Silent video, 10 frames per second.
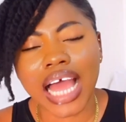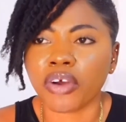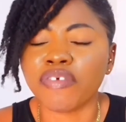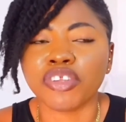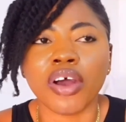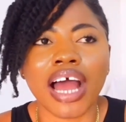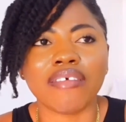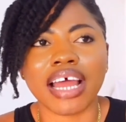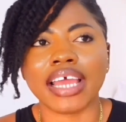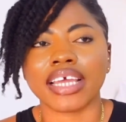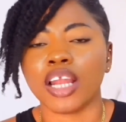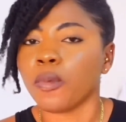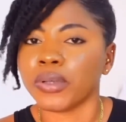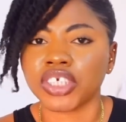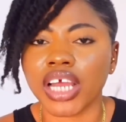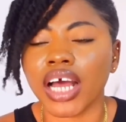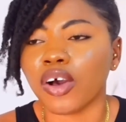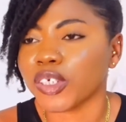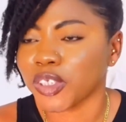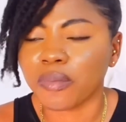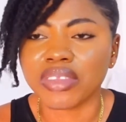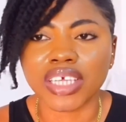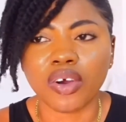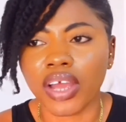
If you don't have like alopecia or something